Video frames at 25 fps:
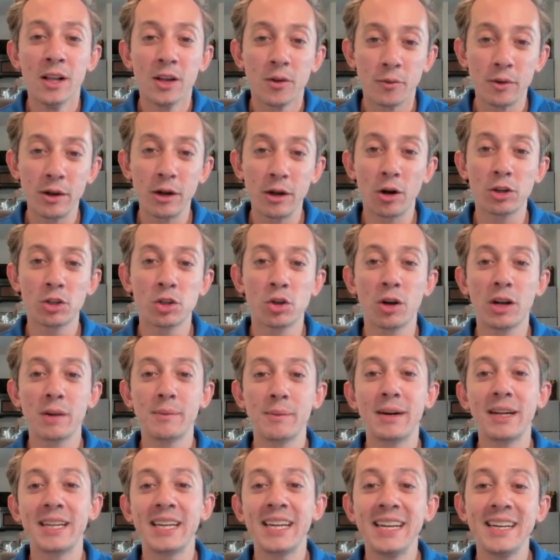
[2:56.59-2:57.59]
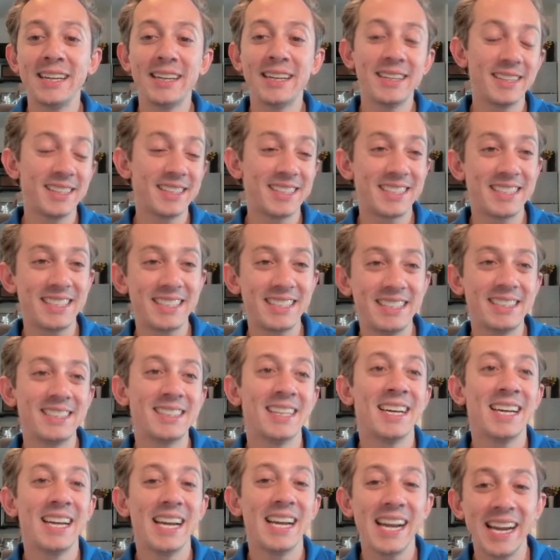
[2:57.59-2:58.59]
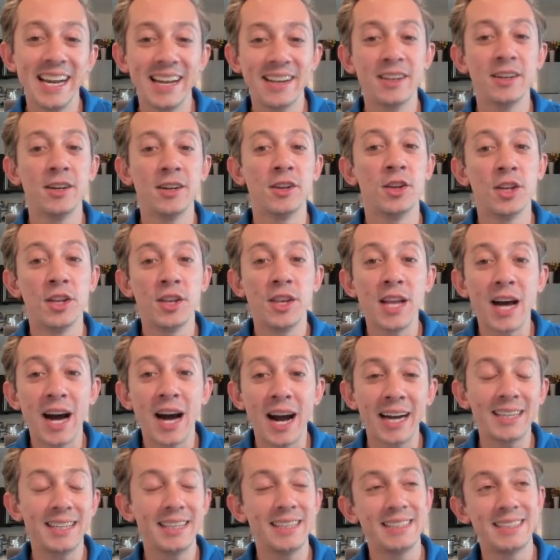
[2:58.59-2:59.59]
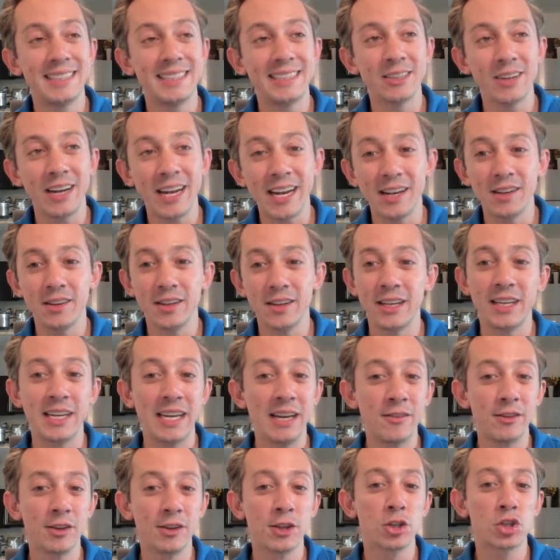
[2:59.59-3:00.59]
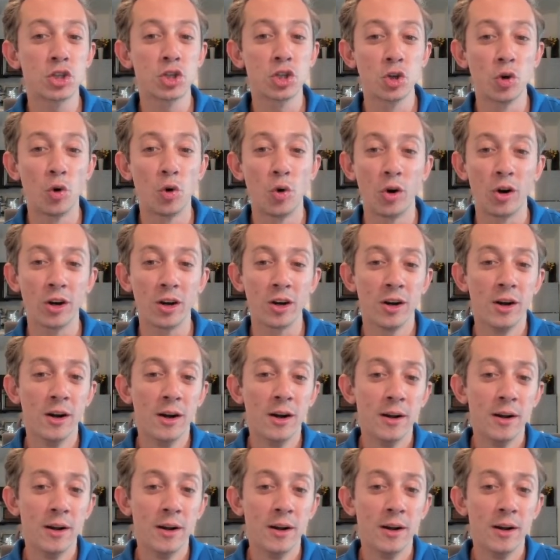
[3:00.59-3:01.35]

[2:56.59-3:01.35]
we are talking about heat indices in the 90s here inland. Even the shore